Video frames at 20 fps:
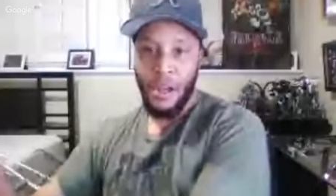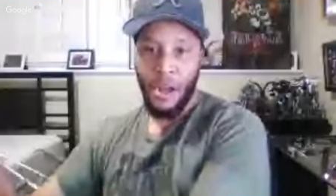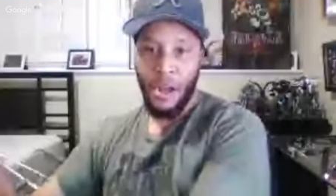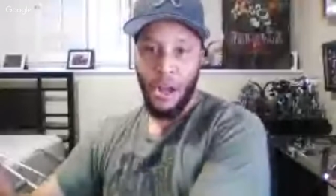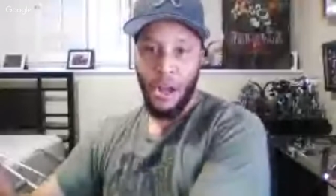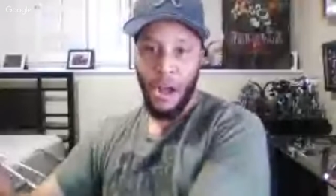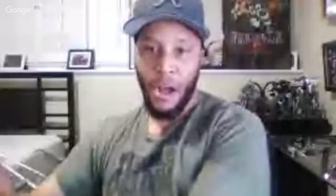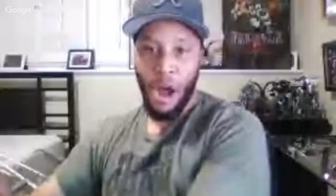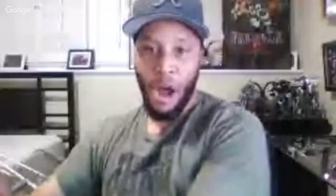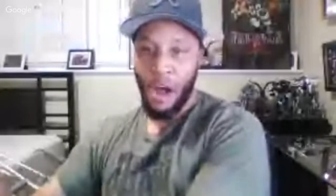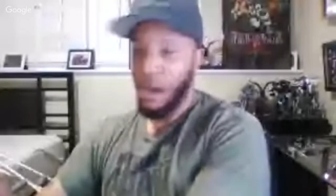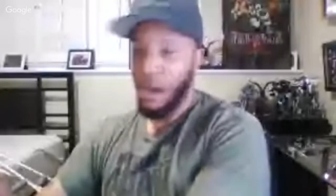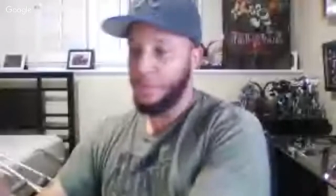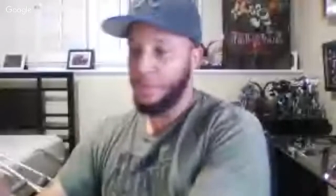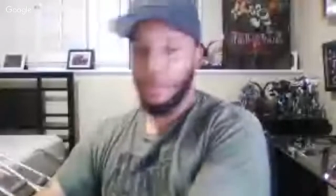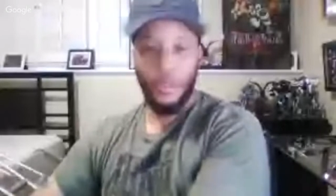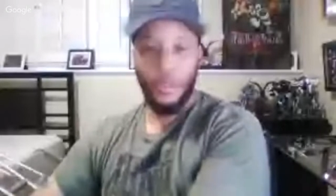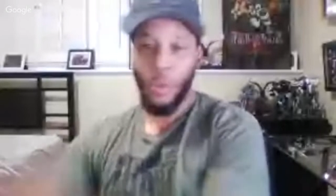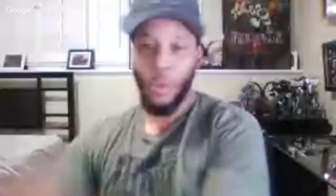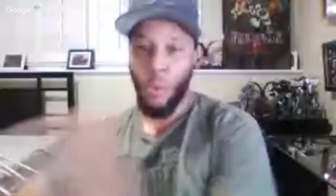
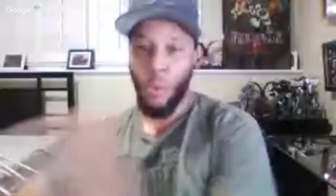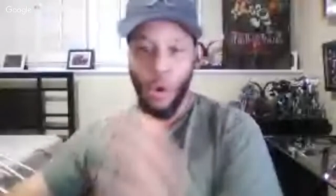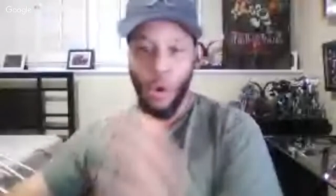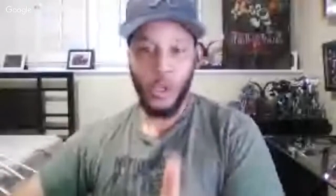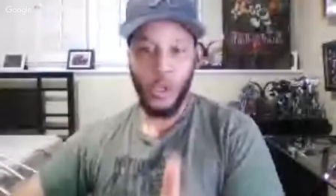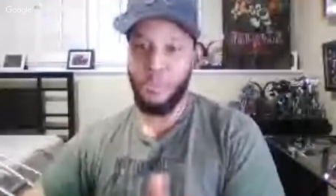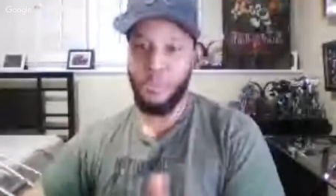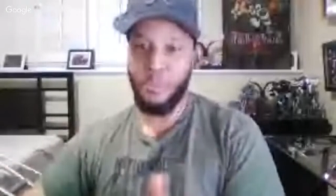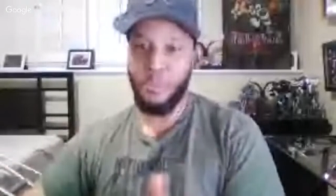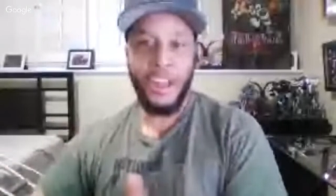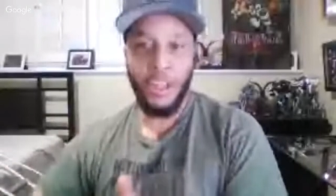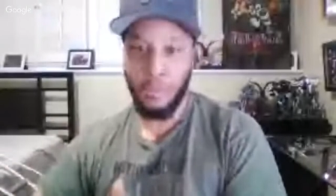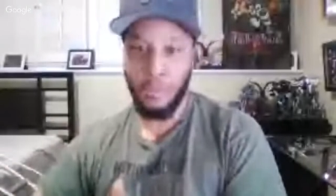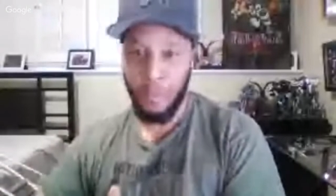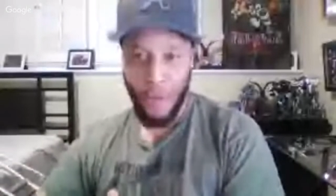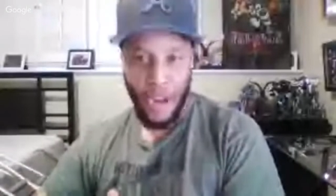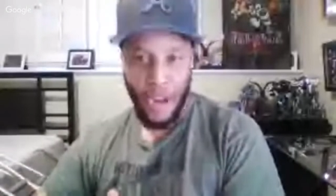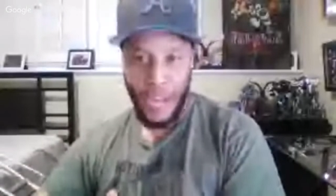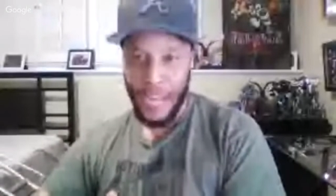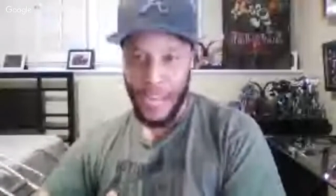the world's biggest
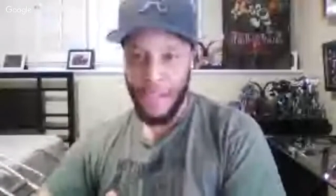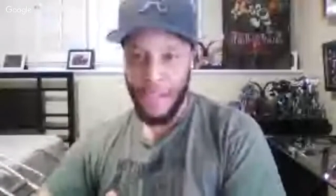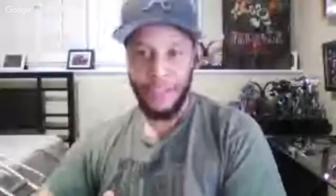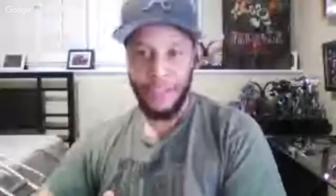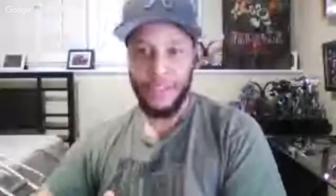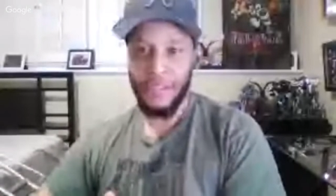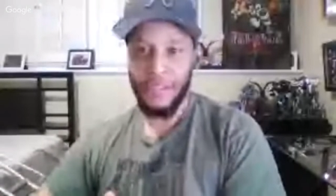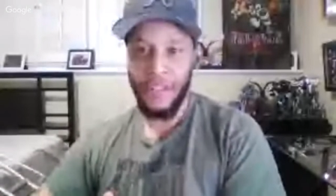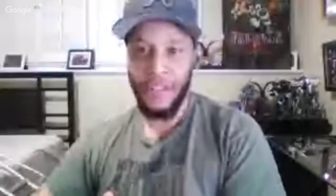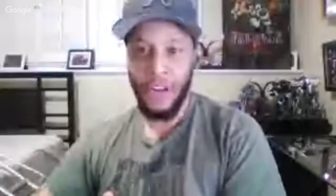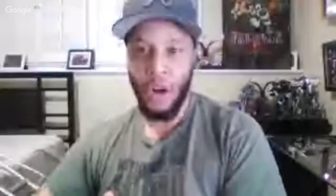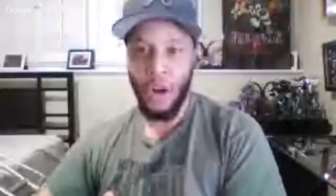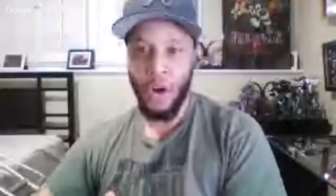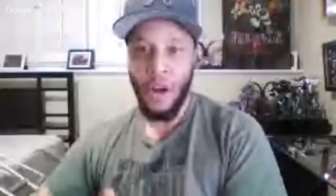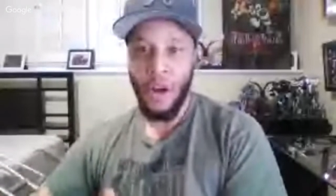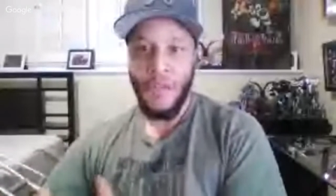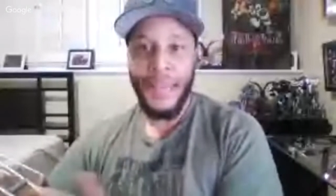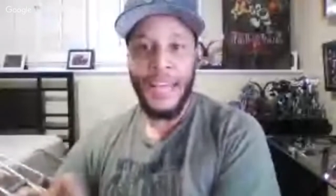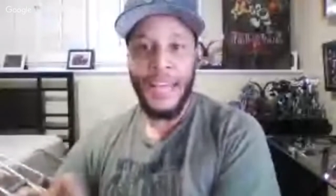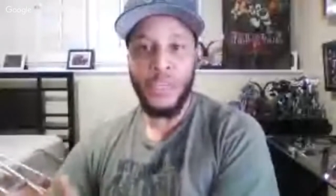brand.
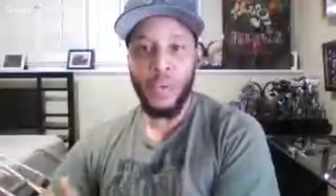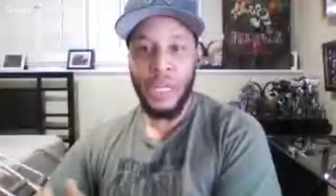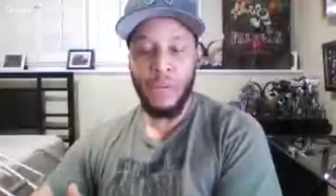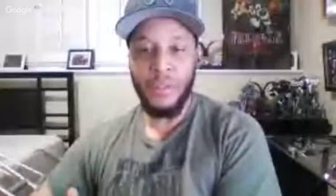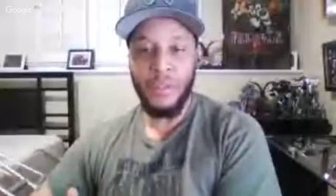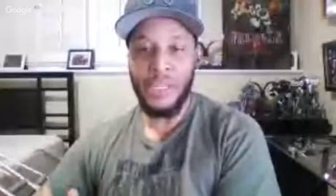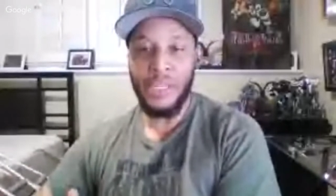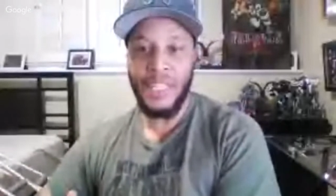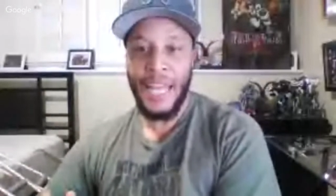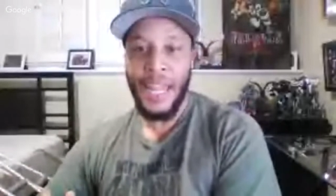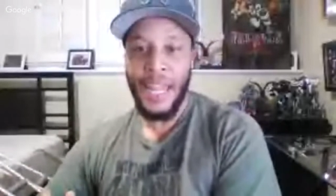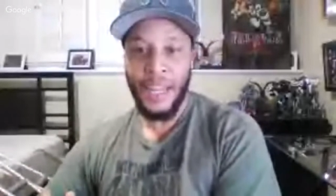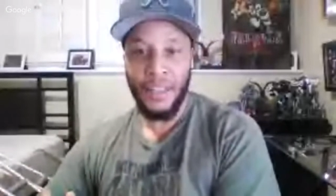That's what he was saying.